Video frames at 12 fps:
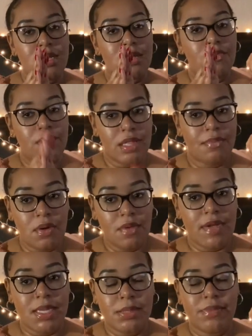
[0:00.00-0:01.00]
really
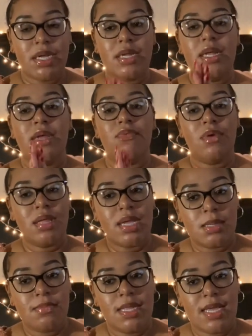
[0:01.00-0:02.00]
motivates me, really
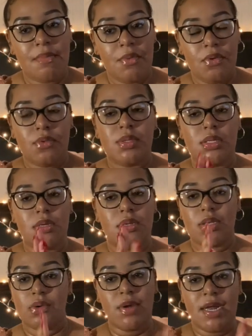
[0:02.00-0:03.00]
gets me in that mood to
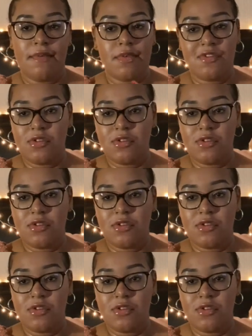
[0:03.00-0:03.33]
do whatever.